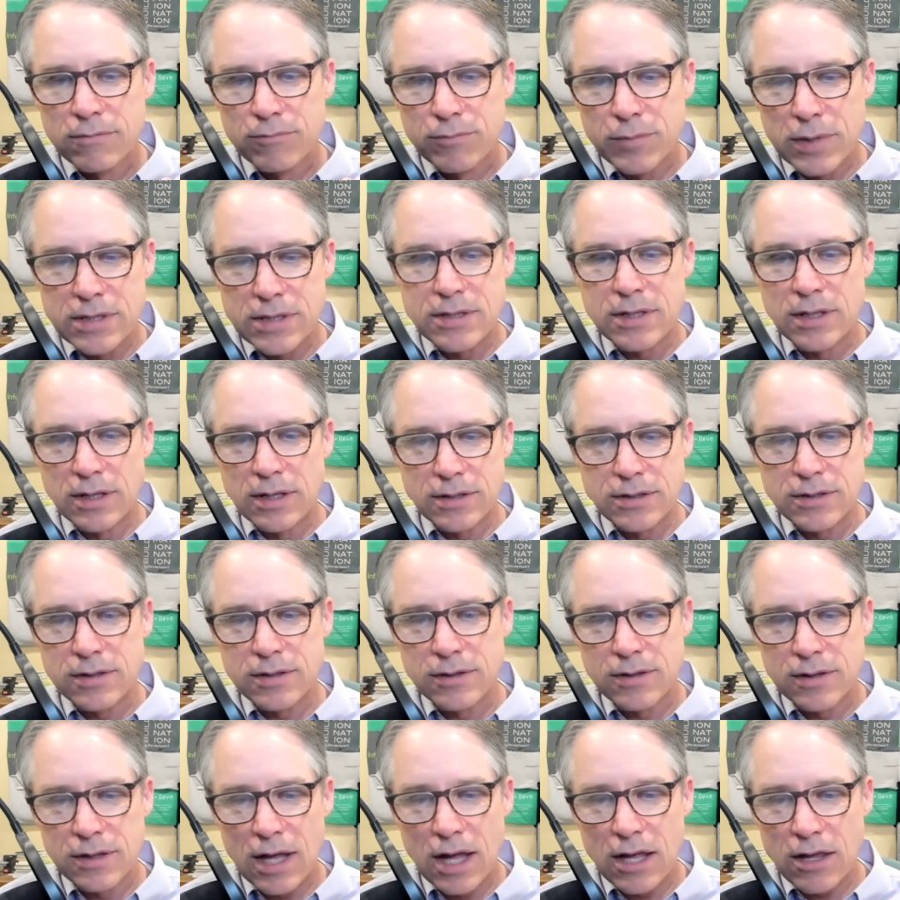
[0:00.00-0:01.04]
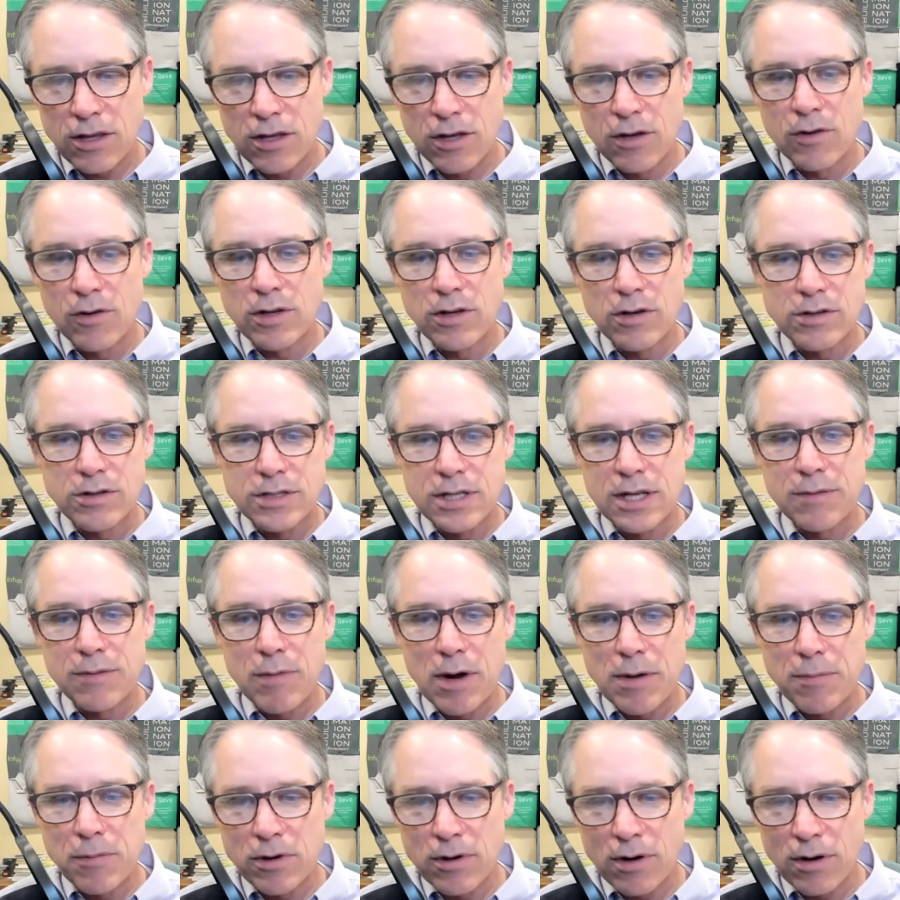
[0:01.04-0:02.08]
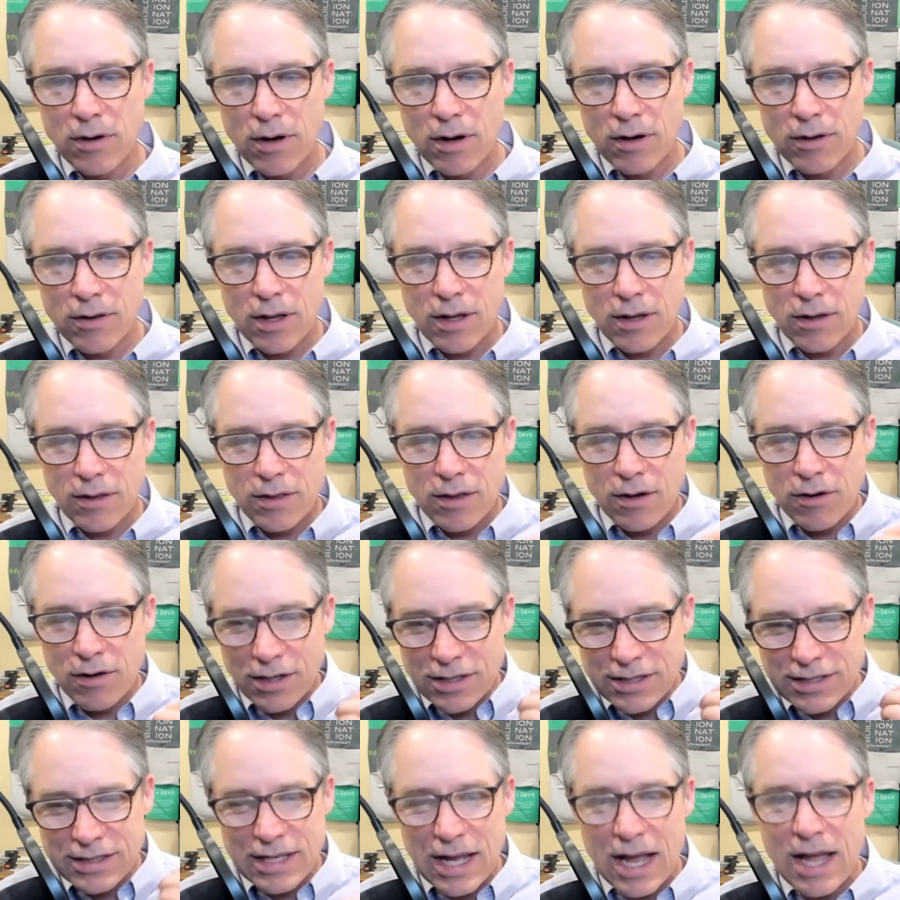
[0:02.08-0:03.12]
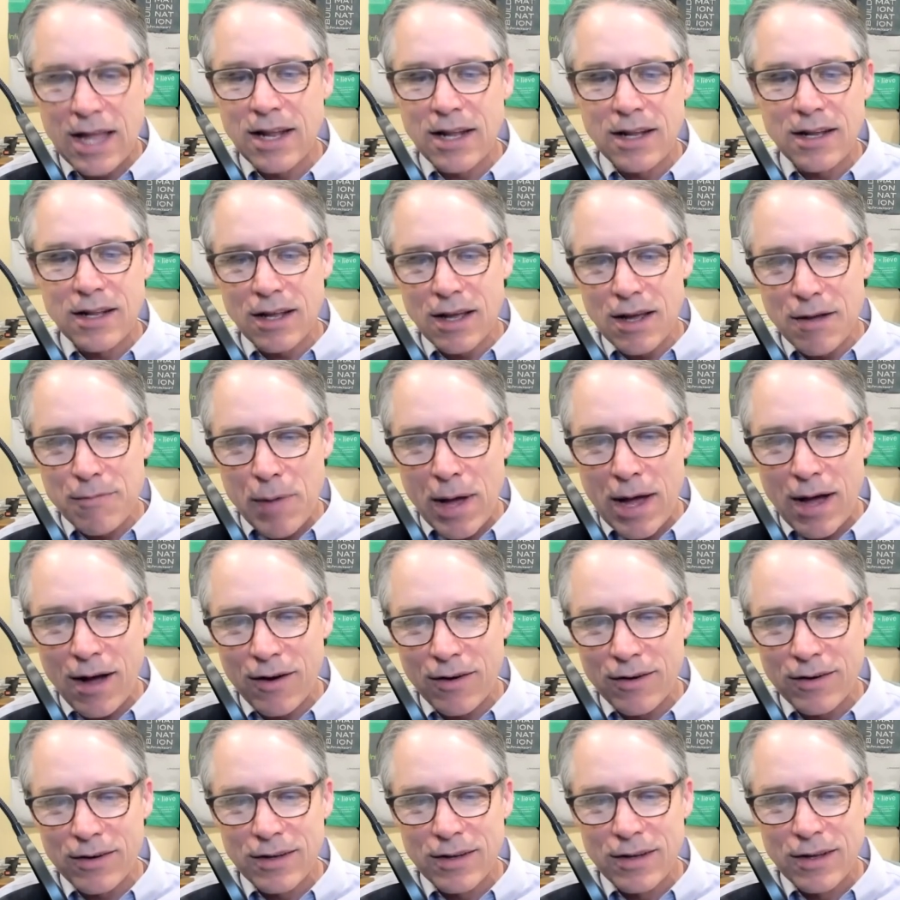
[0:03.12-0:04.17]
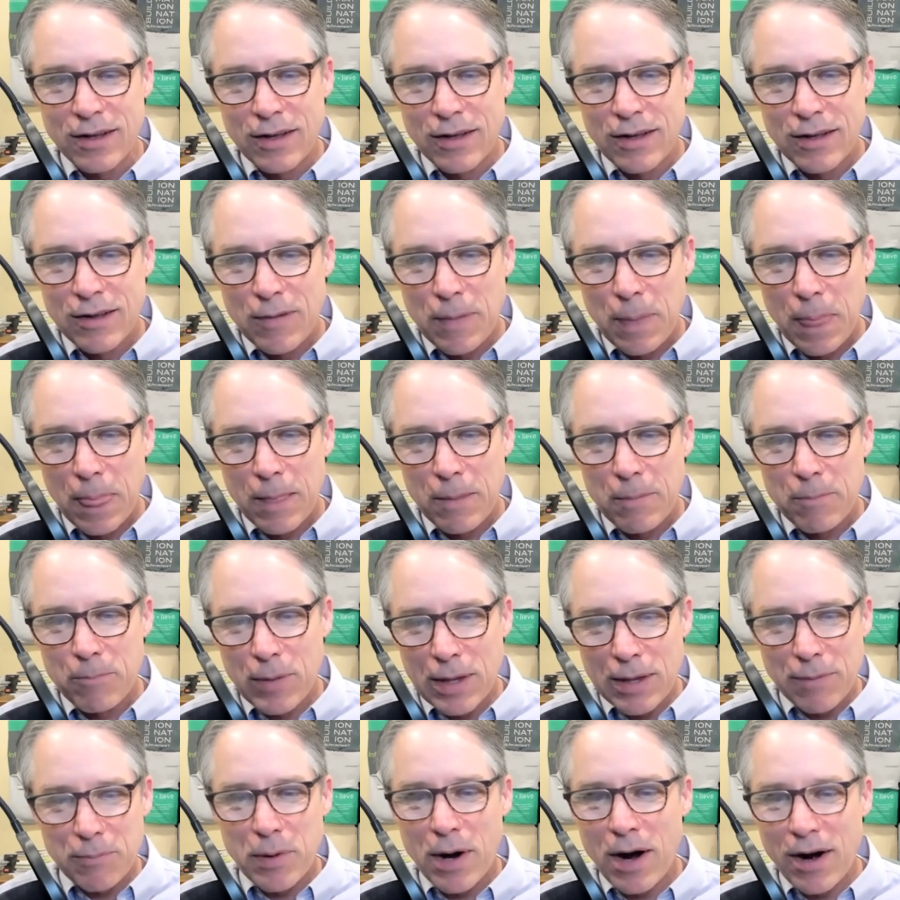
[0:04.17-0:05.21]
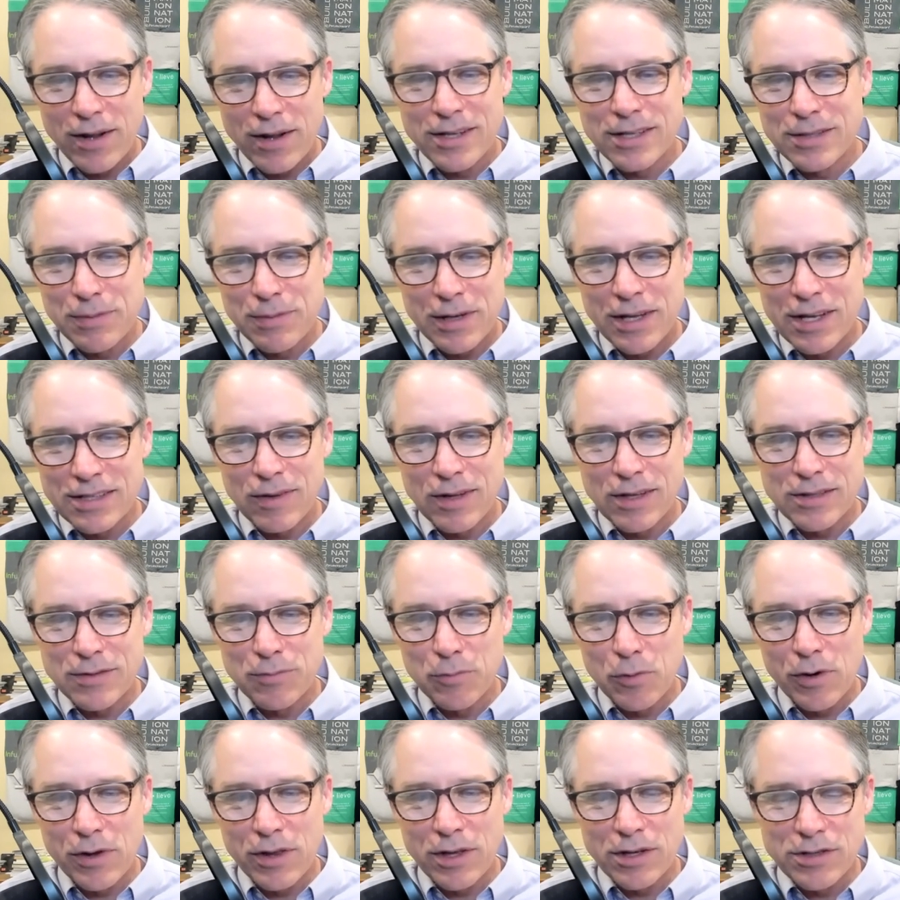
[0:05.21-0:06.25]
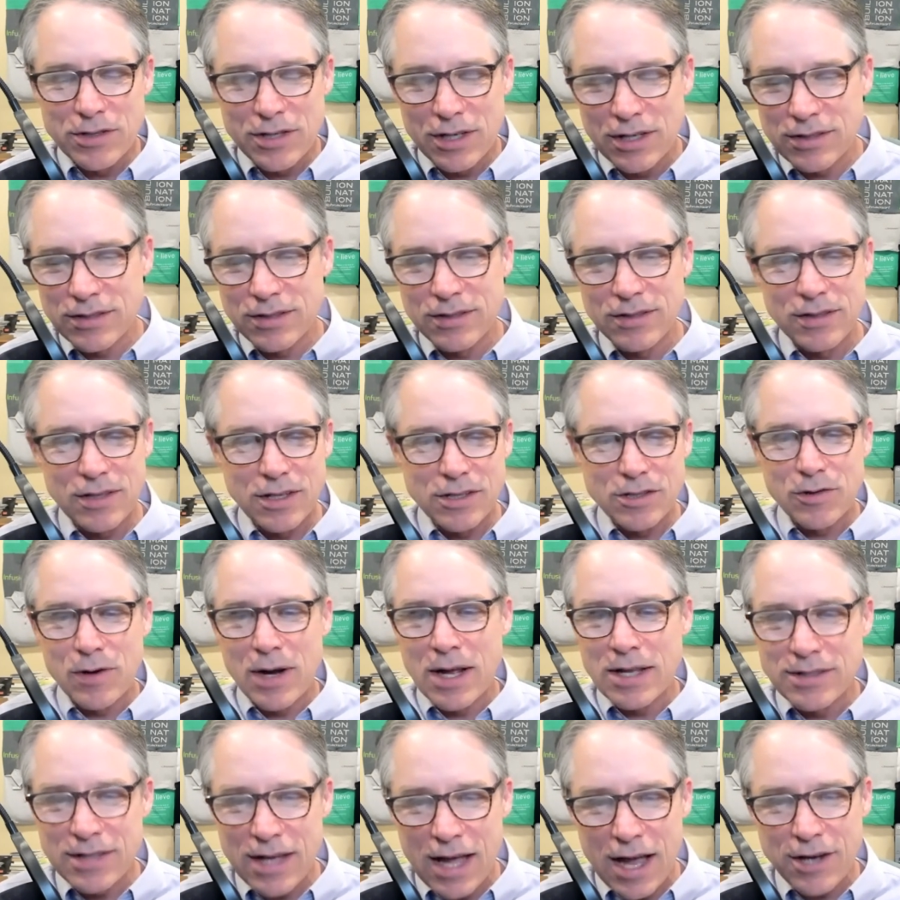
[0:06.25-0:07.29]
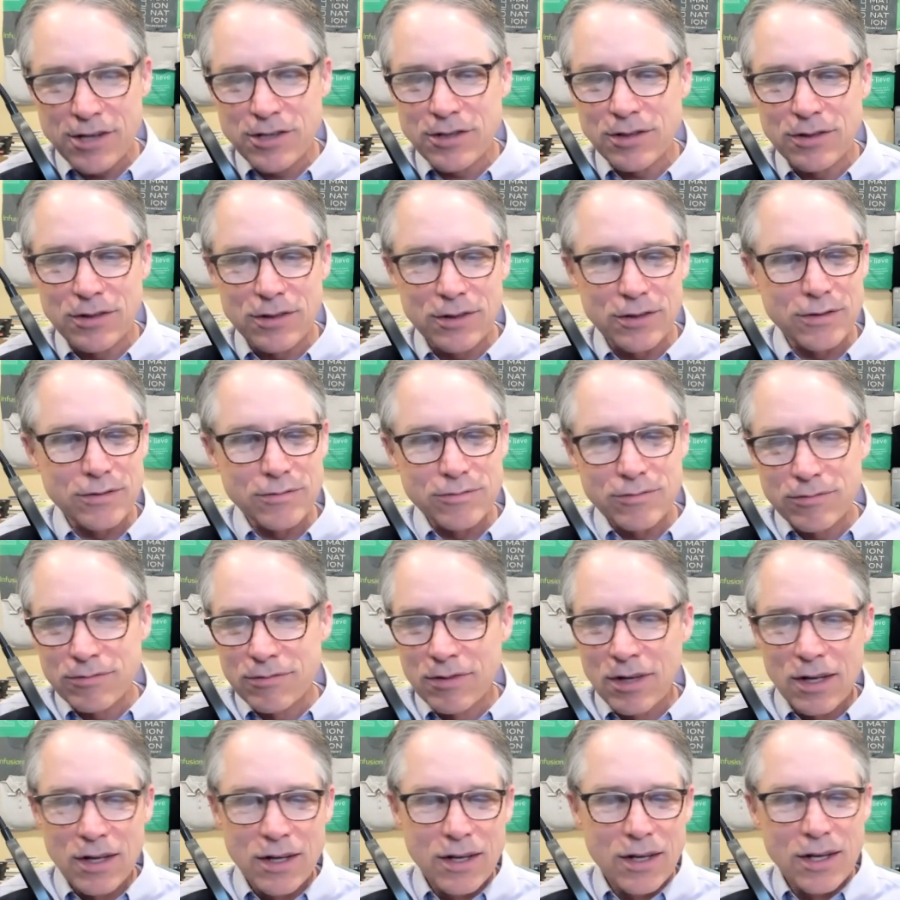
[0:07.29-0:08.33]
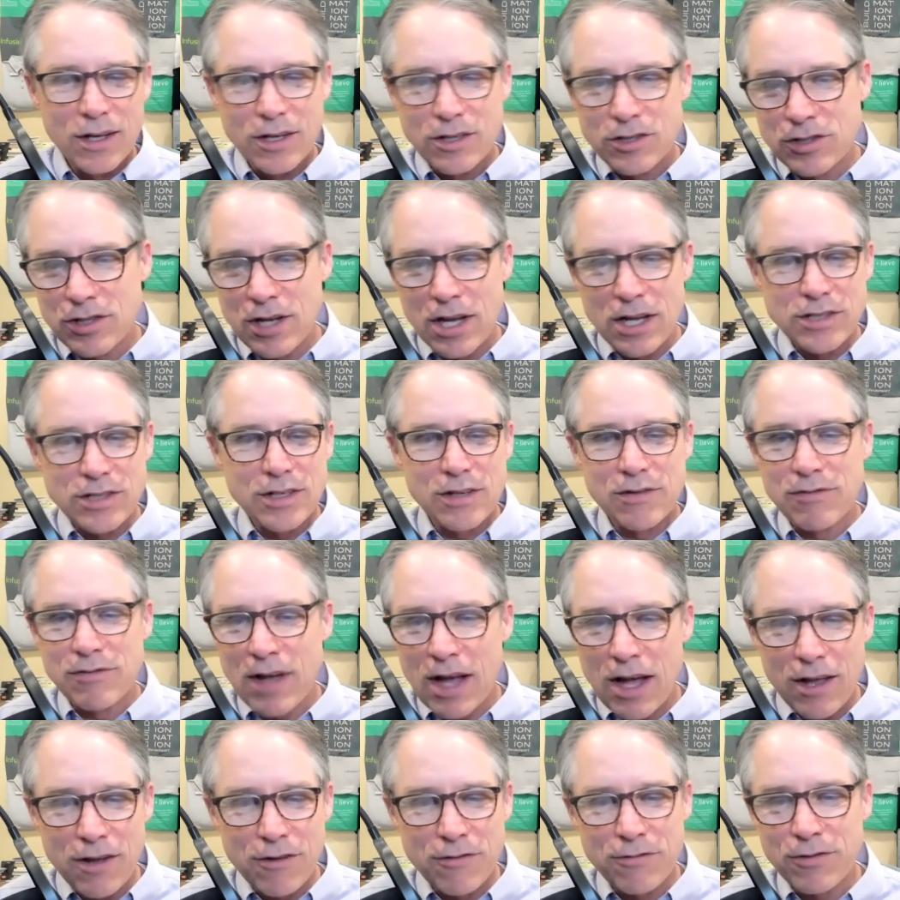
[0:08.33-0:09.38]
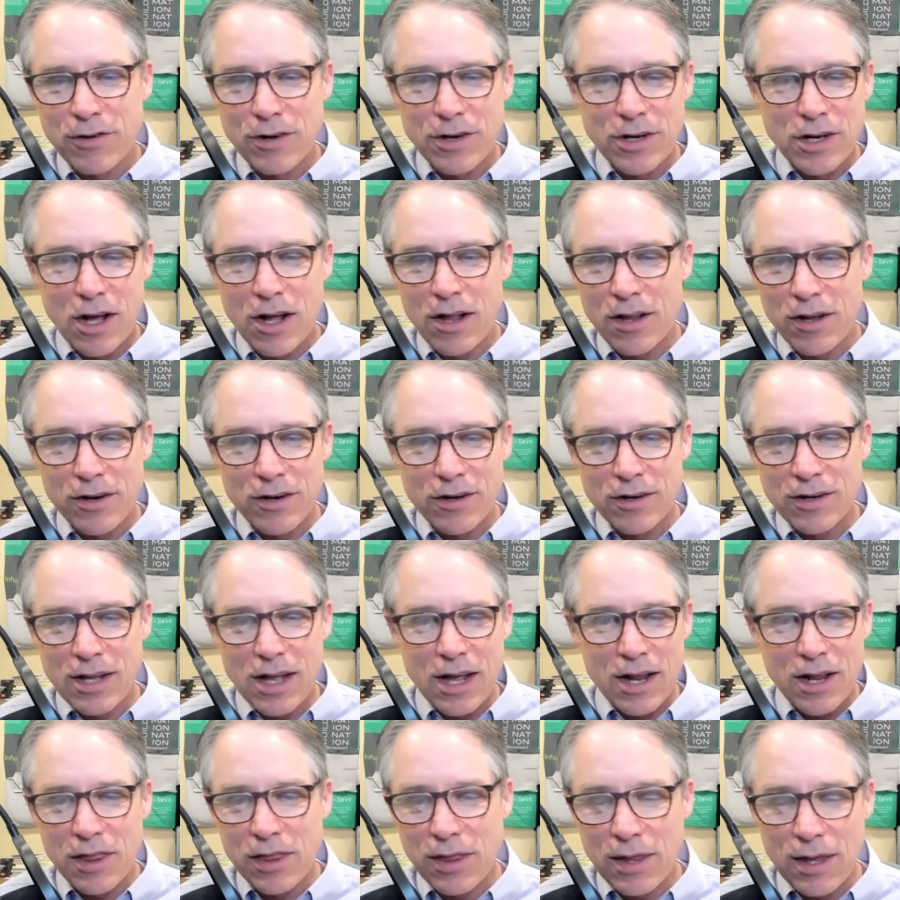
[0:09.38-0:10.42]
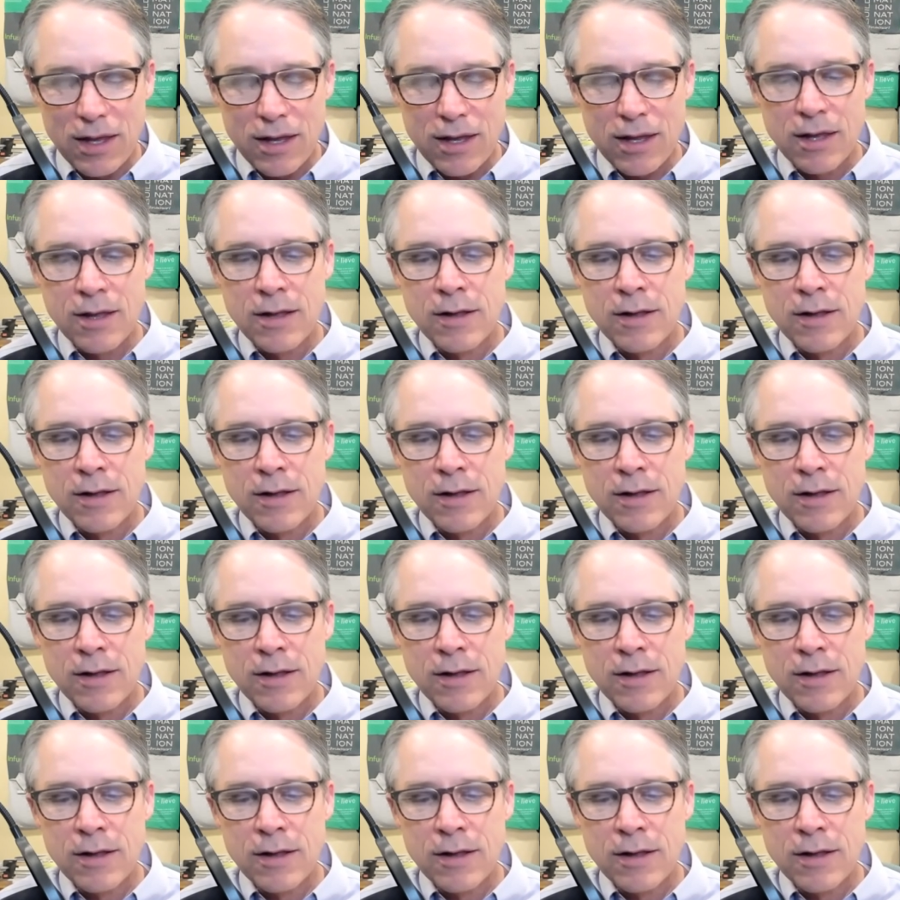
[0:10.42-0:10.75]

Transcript: business that you and your team member, like, they're excited about being part of this because it's more than just the transactional exchanging value for a dollar kind of thing,